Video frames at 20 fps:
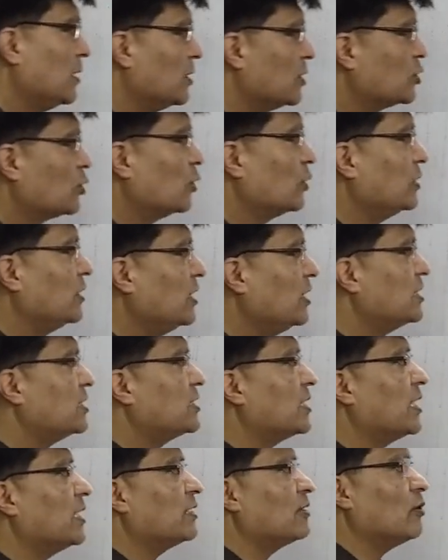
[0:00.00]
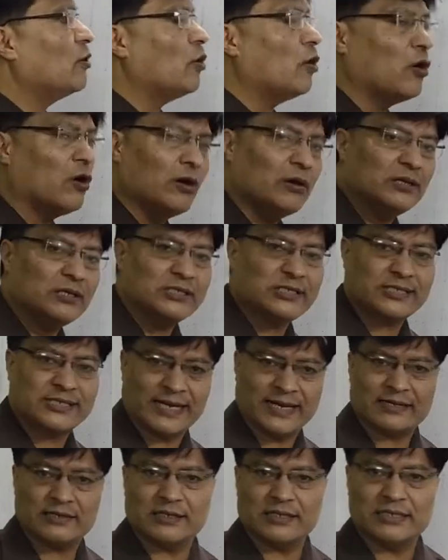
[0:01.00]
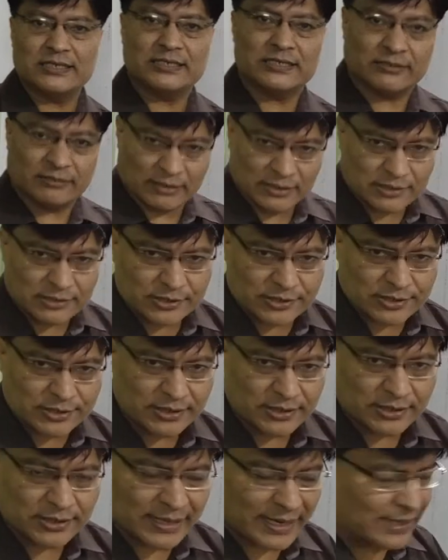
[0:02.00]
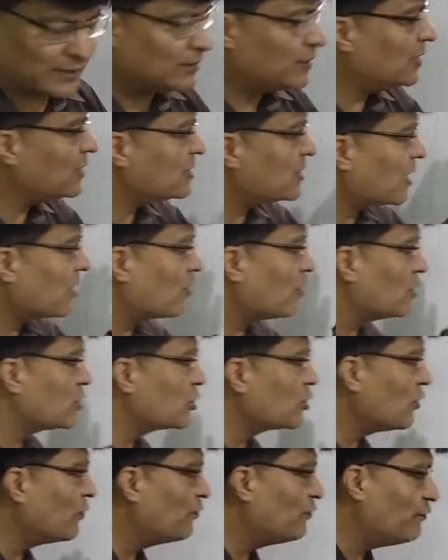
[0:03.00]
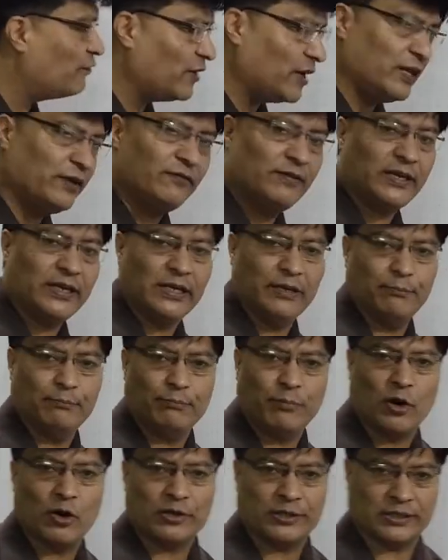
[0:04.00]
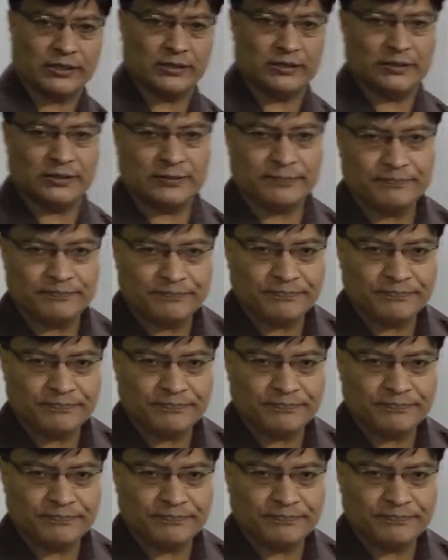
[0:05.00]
So these are all standard integrals, and these are also very, very important.